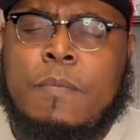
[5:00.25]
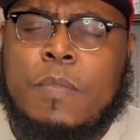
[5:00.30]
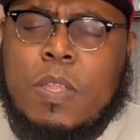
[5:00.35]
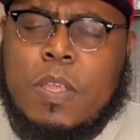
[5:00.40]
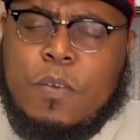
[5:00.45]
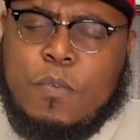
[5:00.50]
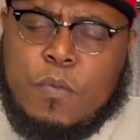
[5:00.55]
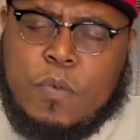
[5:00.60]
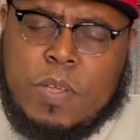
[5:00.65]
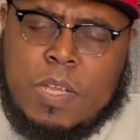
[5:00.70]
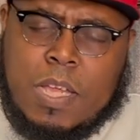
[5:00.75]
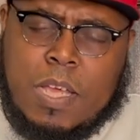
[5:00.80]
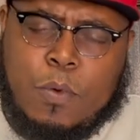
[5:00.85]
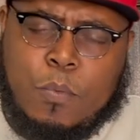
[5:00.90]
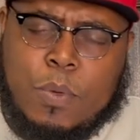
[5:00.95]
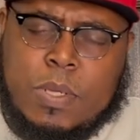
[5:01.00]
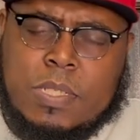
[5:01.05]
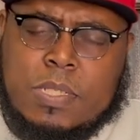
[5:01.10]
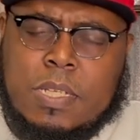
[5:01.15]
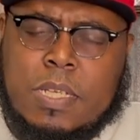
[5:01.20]
And for that,
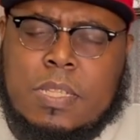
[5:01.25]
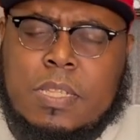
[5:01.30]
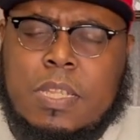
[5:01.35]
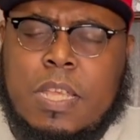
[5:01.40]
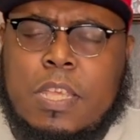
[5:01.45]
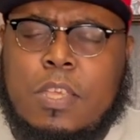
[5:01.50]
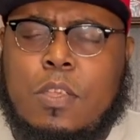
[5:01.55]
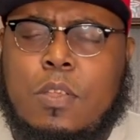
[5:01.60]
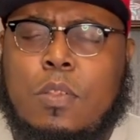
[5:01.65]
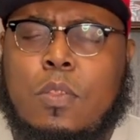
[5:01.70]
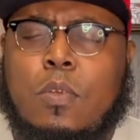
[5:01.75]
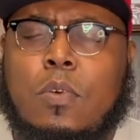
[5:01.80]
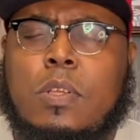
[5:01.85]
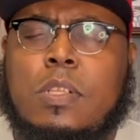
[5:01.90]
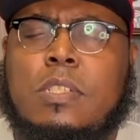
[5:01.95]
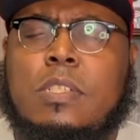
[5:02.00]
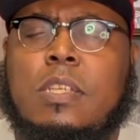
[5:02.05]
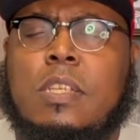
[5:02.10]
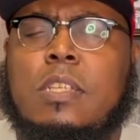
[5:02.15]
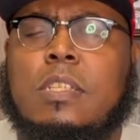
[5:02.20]
we say thank you,
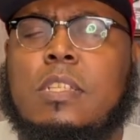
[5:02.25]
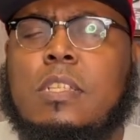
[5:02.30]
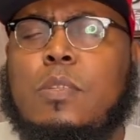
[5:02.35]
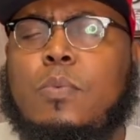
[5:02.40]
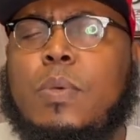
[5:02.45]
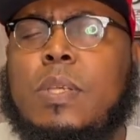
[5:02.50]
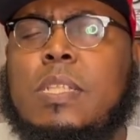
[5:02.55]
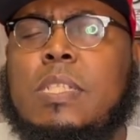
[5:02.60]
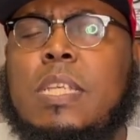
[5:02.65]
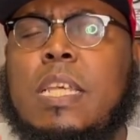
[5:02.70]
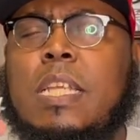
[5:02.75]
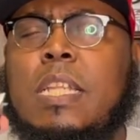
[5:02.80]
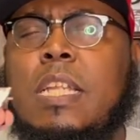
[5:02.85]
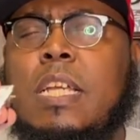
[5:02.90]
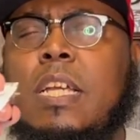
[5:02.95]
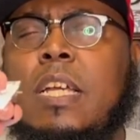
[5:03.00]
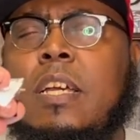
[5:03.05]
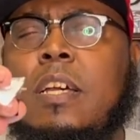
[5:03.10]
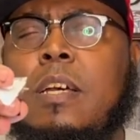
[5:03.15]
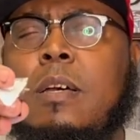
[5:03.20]
Lord Jesus. We take the
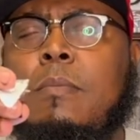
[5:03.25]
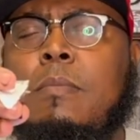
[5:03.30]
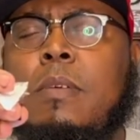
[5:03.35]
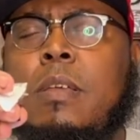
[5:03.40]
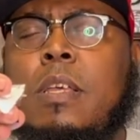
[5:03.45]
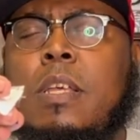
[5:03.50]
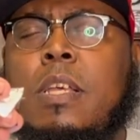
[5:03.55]
cup